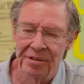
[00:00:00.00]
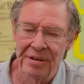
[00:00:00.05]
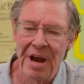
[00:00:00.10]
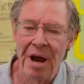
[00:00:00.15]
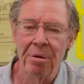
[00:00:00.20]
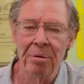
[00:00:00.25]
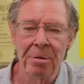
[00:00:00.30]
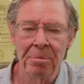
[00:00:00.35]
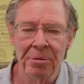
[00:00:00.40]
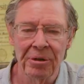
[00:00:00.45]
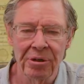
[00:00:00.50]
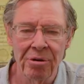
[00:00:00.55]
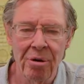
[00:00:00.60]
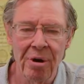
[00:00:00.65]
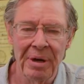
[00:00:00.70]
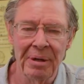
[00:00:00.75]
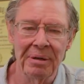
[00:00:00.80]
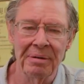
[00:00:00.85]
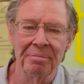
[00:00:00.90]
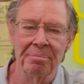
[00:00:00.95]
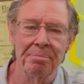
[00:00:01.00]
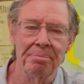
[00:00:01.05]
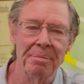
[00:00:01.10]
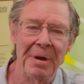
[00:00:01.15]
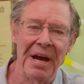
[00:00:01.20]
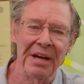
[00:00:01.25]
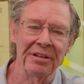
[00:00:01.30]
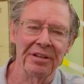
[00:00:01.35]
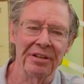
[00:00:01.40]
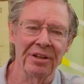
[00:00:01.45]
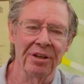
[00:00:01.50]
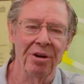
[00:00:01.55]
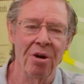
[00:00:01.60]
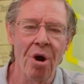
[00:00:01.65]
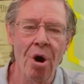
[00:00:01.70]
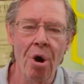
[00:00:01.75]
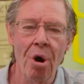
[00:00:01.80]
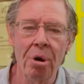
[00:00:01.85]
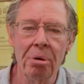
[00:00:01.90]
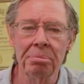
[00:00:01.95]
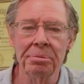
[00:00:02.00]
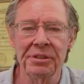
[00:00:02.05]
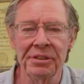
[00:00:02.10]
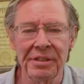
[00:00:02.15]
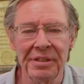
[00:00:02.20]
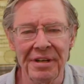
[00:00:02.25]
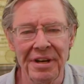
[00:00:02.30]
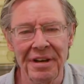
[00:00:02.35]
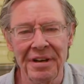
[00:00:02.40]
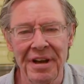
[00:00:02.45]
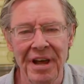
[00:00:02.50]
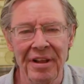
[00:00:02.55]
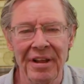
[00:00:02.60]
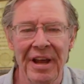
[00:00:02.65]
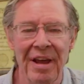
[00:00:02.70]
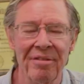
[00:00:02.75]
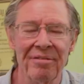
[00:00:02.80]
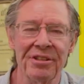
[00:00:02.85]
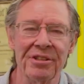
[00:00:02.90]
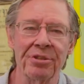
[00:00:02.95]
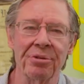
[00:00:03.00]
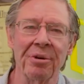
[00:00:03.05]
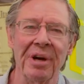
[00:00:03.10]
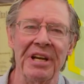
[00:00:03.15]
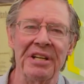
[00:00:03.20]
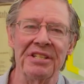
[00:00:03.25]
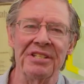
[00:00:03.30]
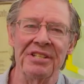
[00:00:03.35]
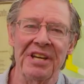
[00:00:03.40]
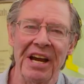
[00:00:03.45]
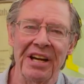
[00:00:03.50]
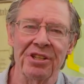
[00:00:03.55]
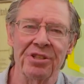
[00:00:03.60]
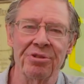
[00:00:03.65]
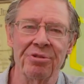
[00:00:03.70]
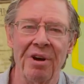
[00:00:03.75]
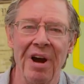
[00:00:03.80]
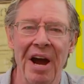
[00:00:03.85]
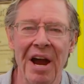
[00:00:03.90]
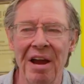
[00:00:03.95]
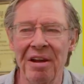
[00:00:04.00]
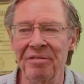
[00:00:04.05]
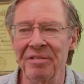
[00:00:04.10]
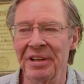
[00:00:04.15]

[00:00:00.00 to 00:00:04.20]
now women are going back to their homes and now they have this great sex drive